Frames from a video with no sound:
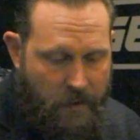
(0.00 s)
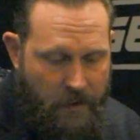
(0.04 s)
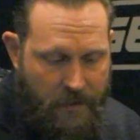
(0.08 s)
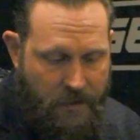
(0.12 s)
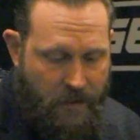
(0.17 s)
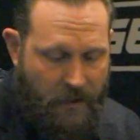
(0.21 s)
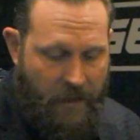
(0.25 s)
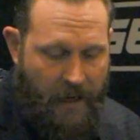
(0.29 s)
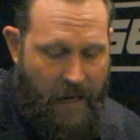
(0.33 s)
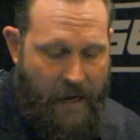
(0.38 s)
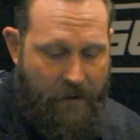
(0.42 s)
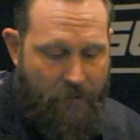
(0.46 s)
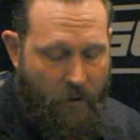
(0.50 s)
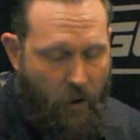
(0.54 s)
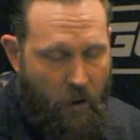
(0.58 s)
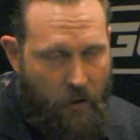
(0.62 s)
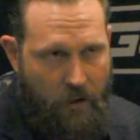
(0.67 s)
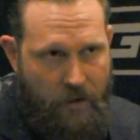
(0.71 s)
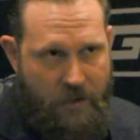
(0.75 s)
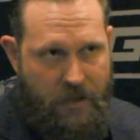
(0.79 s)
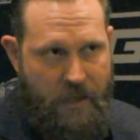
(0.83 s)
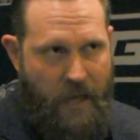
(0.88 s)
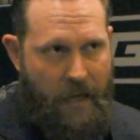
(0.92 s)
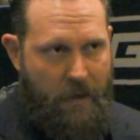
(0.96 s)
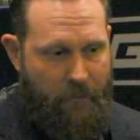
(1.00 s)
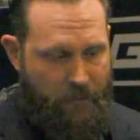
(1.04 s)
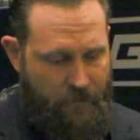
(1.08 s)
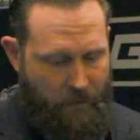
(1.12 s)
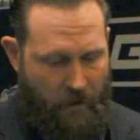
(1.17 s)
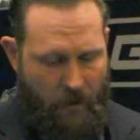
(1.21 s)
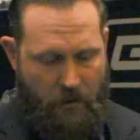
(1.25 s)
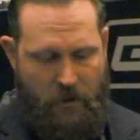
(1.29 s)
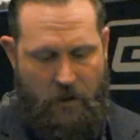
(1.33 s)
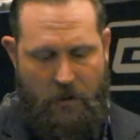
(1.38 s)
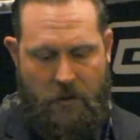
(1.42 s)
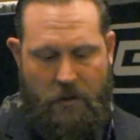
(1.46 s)
It's going to have all the same
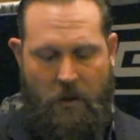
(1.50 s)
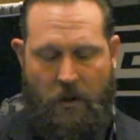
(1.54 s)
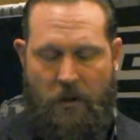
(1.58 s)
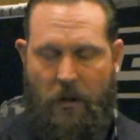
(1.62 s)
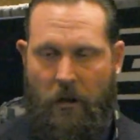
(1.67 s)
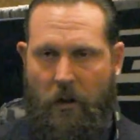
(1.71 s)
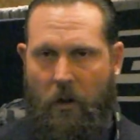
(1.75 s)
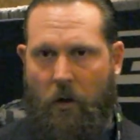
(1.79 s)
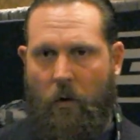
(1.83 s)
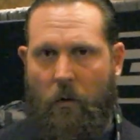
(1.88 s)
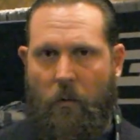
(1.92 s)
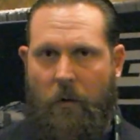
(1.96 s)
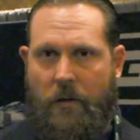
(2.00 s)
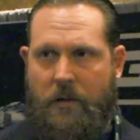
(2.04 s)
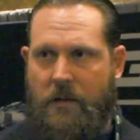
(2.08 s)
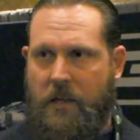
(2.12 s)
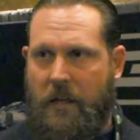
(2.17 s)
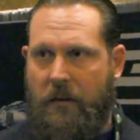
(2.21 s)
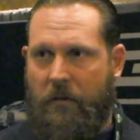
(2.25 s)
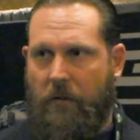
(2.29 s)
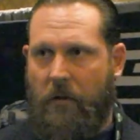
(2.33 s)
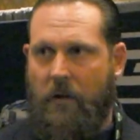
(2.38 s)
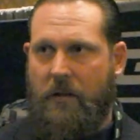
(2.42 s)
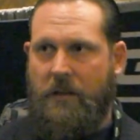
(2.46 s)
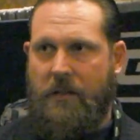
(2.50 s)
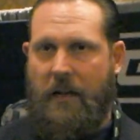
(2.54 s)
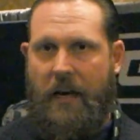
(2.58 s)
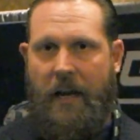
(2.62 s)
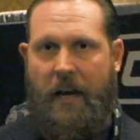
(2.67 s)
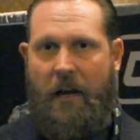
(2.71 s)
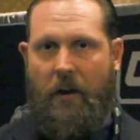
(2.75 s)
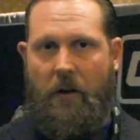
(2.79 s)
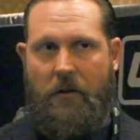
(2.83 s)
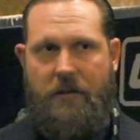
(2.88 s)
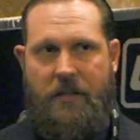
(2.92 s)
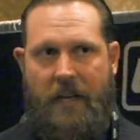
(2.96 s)
functions on the lower receiver as an
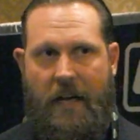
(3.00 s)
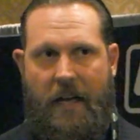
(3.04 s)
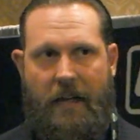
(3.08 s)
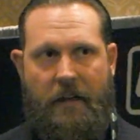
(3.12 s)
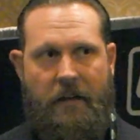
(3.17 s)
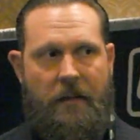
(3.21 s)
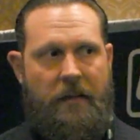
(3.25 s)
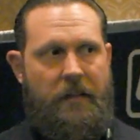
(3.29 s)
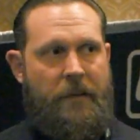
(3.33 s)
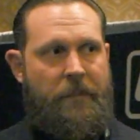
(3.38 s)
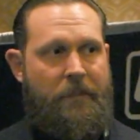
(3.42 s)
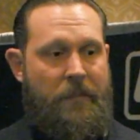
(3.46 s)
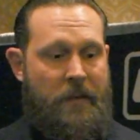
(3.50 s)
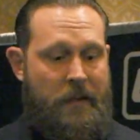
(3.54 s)
AR-10.